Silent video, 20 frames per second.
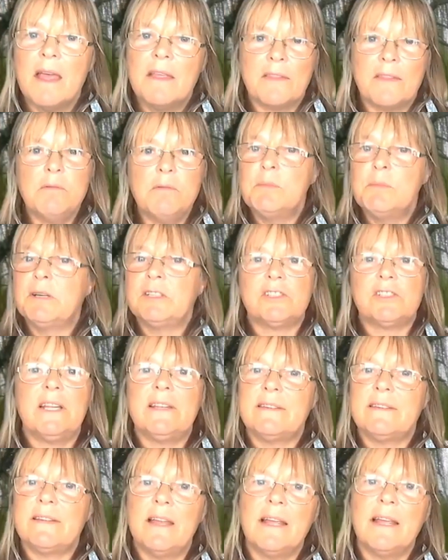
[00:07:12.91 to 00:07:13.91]
they were much
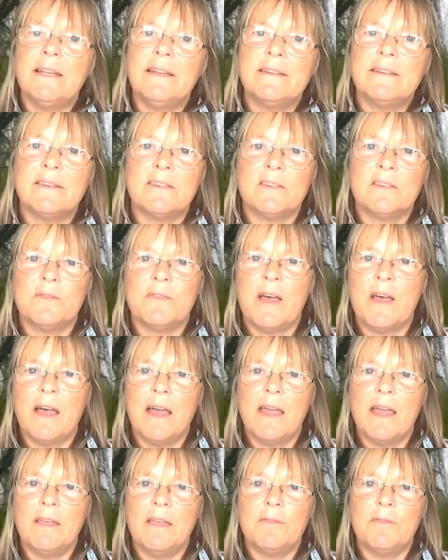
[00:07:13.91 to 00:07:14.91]
less likely to
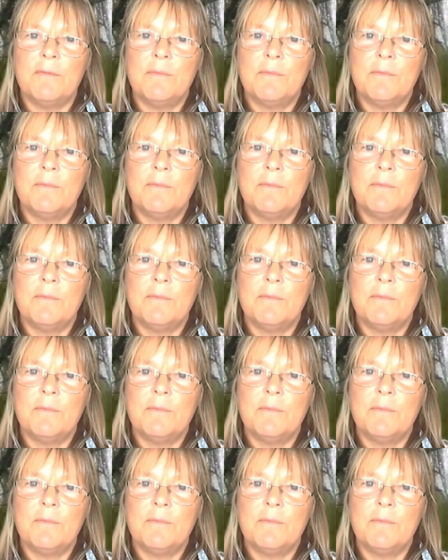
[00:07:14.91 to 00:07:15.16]
survive.